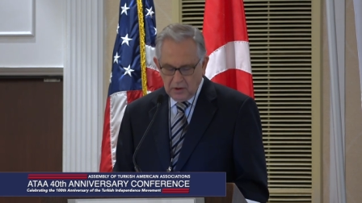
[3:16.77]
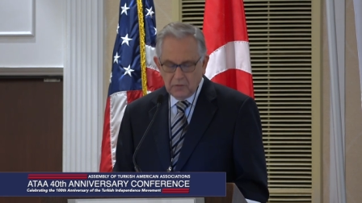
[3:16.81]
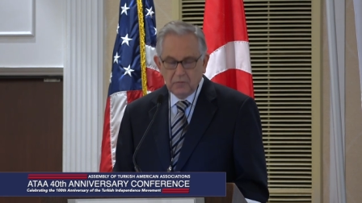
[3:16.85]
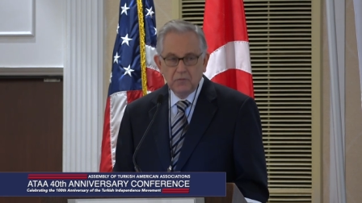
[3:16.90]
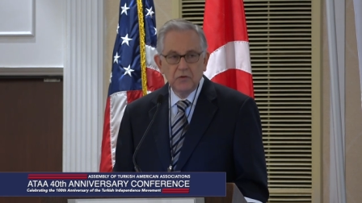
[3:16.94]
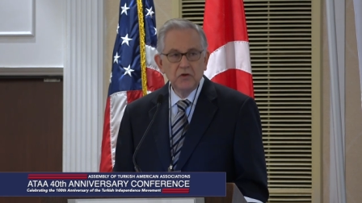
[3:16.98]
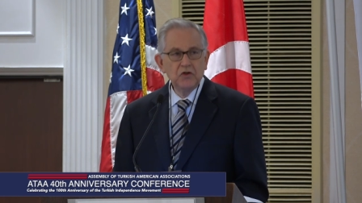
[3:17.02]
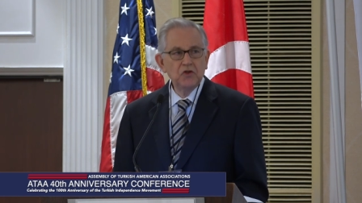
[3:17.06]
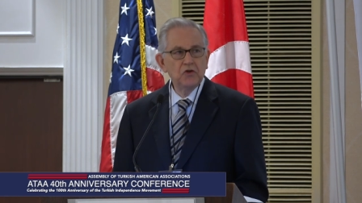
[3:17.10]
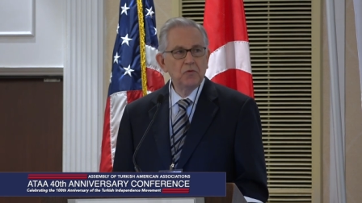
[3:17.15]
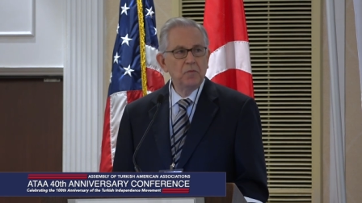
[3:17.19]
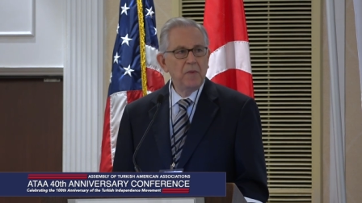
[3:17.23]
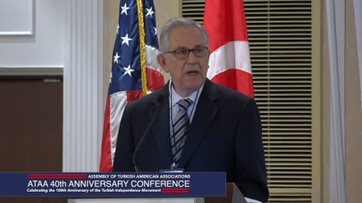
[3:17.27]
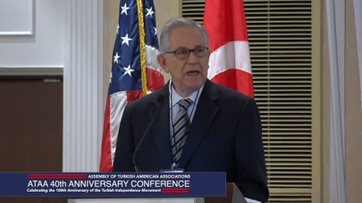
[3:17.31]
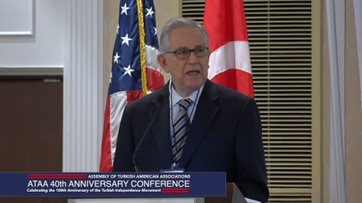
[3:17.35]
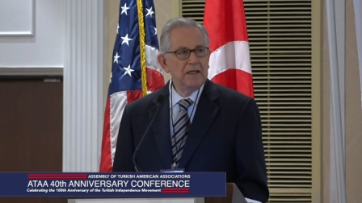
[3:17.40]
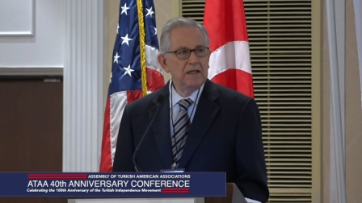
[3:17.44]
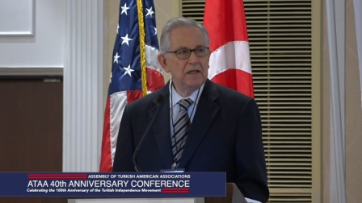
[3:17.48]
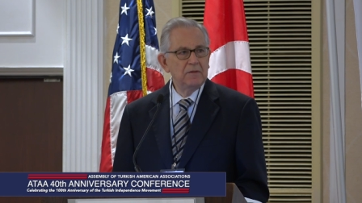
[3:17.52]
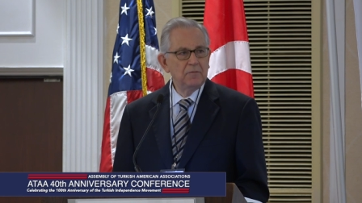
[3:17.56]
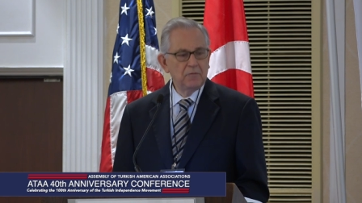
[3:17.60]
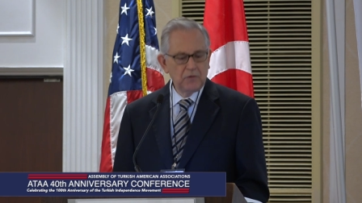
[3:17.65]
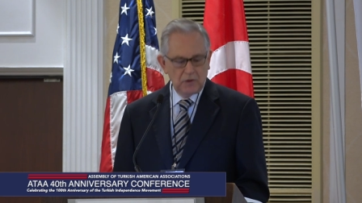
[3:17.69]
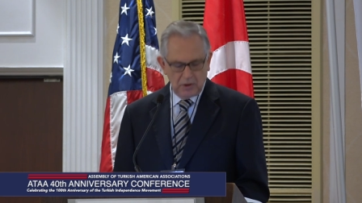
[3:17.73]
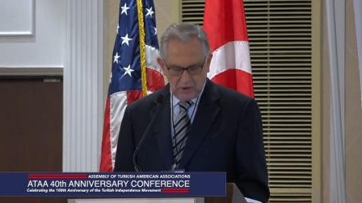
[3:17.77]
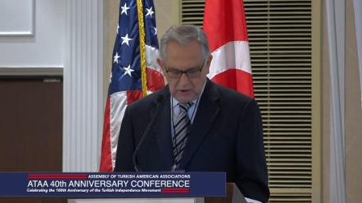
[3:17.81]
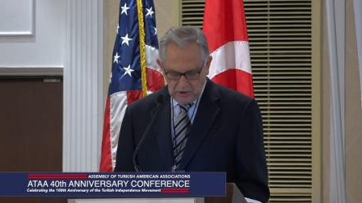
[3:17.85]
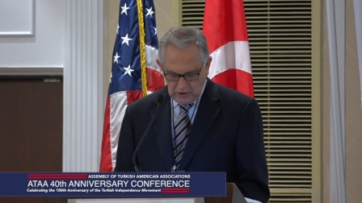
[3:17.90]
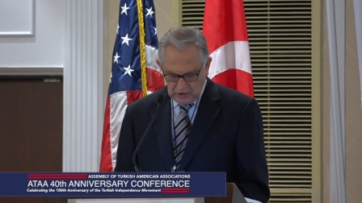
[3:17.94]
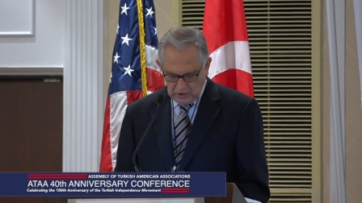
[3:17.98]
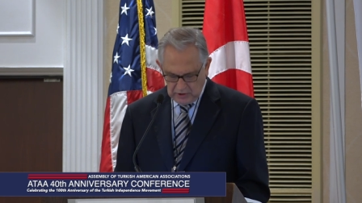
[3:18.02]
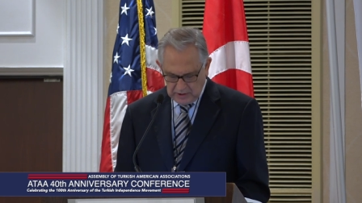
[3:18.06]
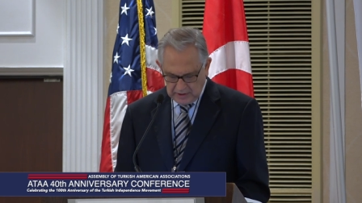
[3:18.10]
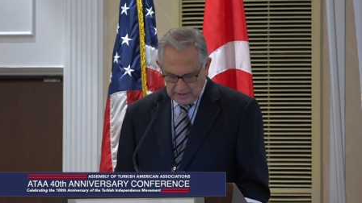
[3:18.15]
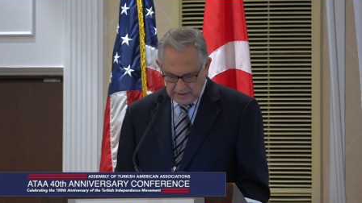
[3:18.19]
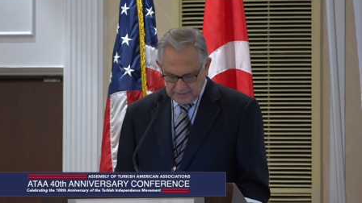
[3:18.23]
which made him
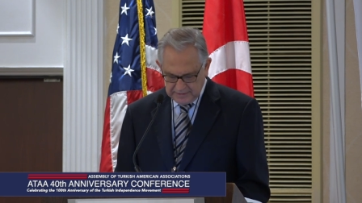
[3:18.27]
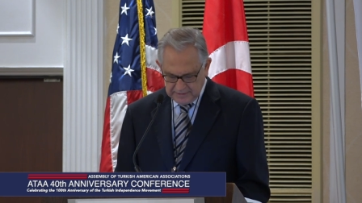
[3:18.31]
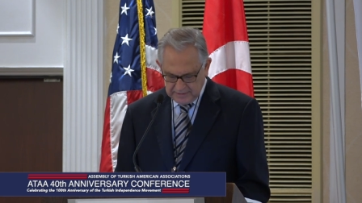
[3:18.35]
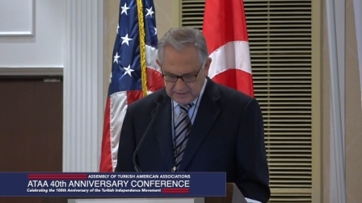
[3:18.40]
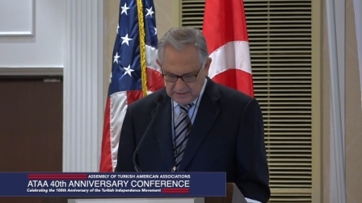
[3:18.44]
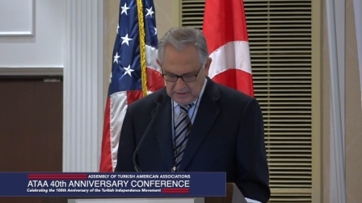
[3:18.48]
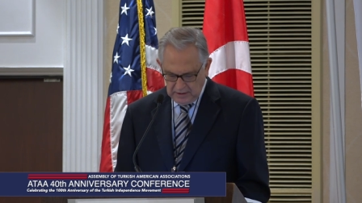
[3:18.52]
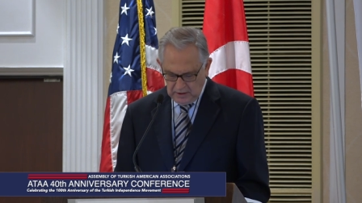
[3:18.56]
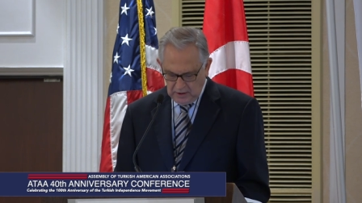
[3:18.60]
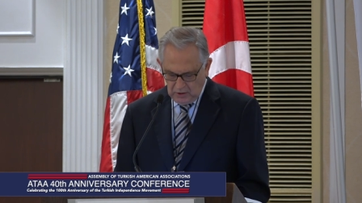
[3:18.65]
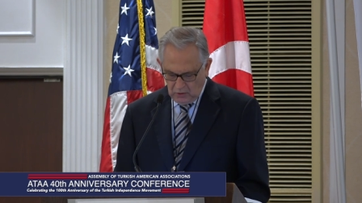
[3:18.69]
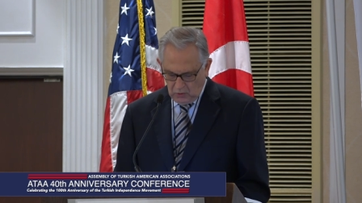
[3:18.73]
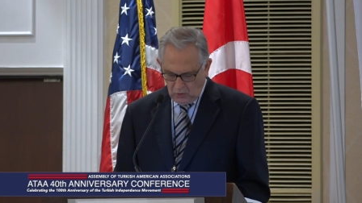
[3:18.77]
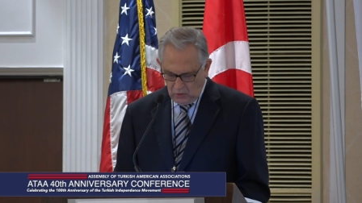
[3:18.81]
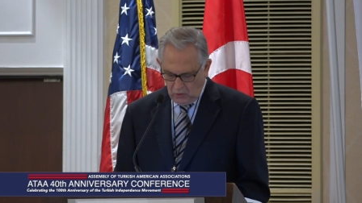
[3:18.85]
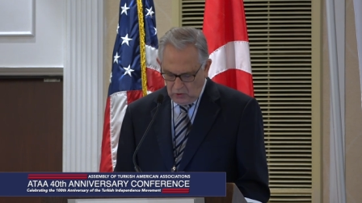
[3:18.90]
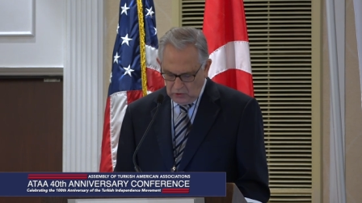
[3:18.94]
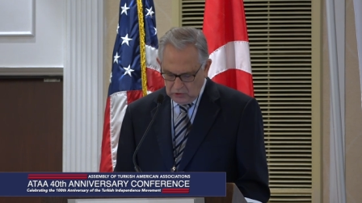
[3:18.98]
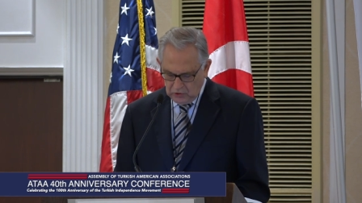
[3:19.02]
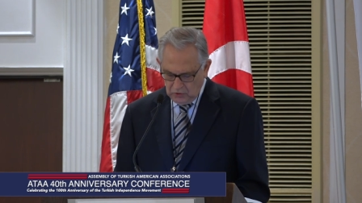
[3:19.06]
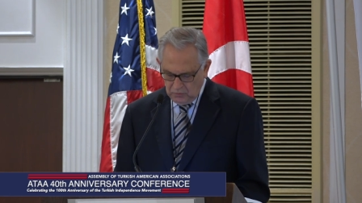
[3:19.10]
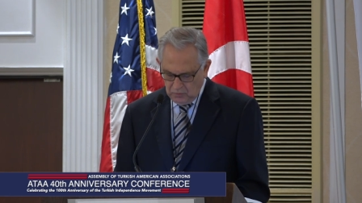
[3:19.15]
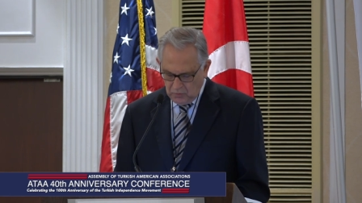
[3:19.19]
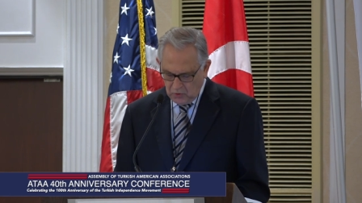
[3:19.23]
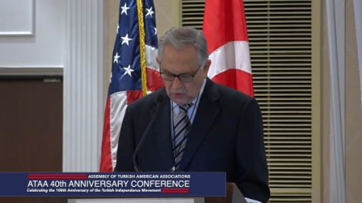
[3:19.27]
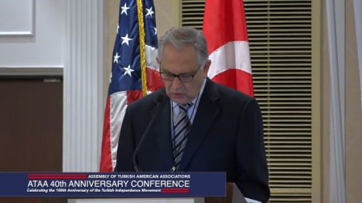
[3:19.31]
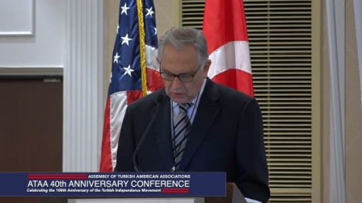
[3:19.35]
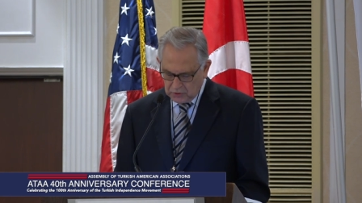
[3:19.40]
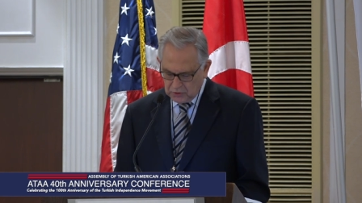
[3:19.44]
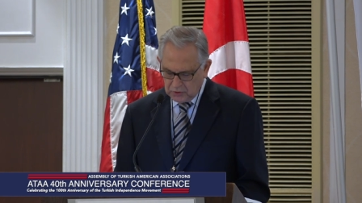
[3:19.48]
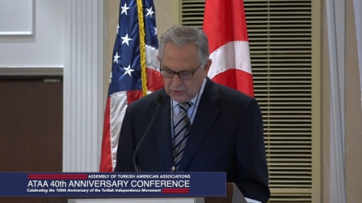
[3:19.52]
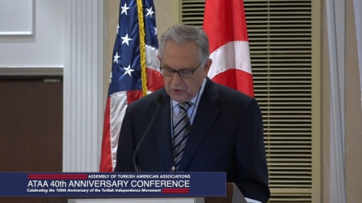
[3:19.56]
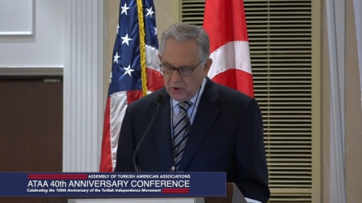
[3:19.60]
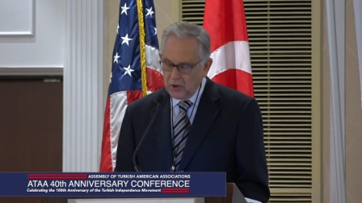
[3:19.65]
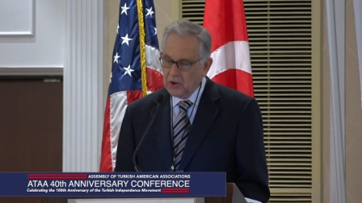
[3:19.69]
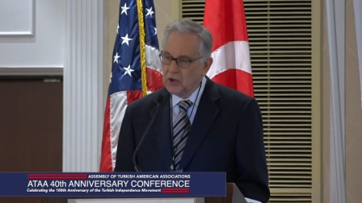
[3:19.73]
recognize all the more
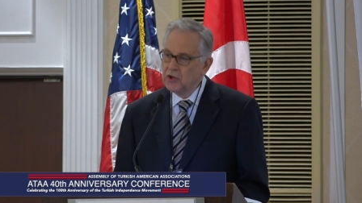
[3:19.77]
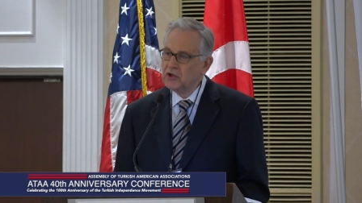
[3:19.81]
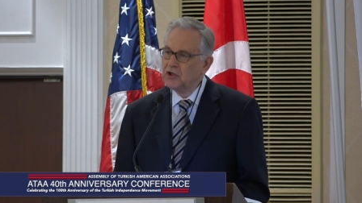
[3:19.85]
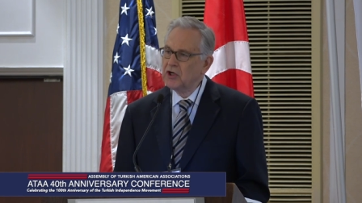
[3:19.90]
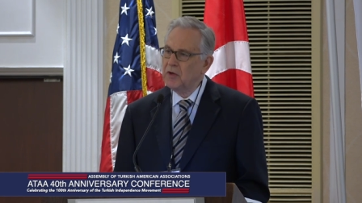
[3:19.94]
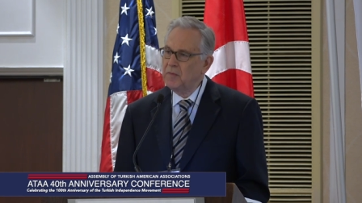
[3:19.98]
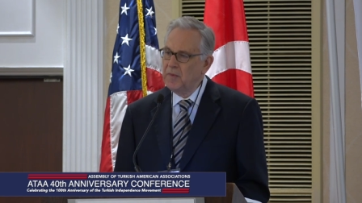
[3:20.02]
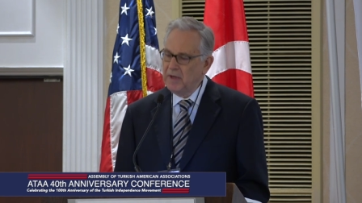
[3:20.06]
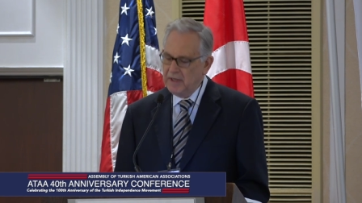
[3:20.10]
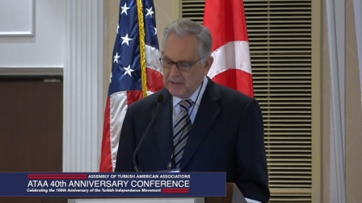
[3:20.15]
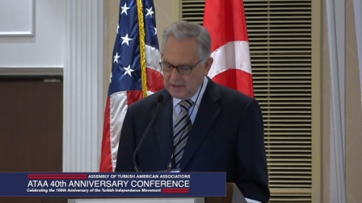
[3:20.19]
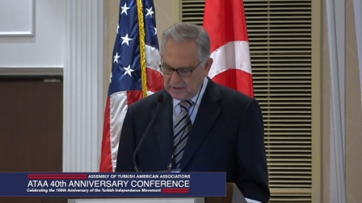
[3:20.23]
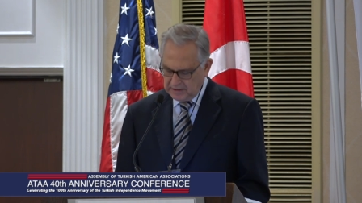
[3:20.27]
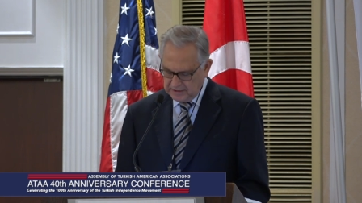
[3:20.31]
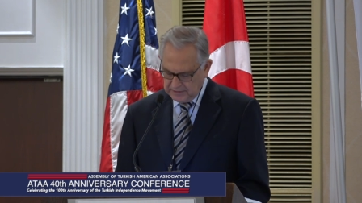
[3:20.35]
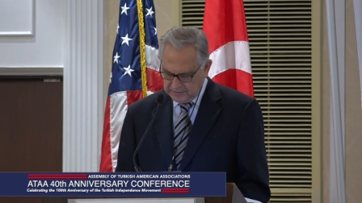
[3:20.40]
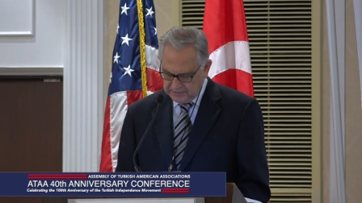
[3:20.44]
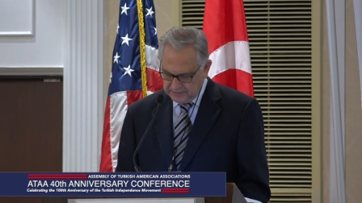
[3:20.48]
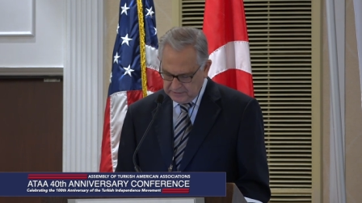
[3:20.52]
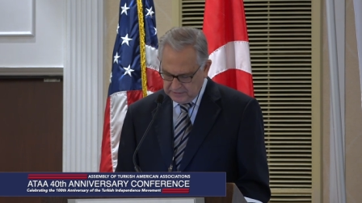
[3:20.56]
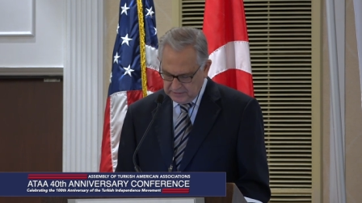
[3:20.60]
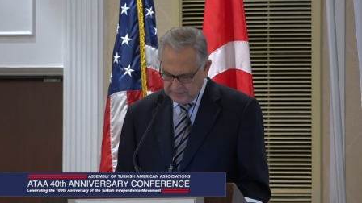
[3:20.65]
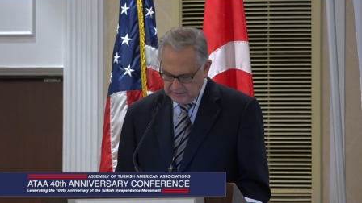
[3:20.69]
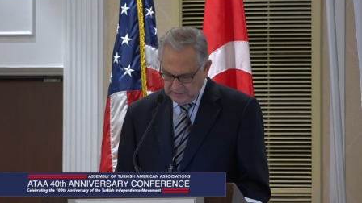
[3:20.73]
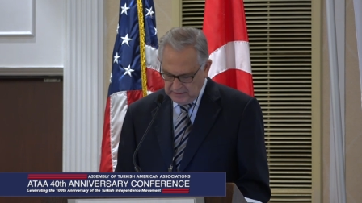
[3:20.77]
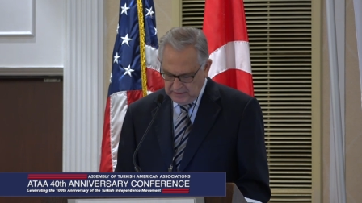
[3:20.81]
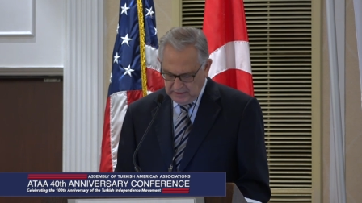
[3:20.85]
the Turkish Americans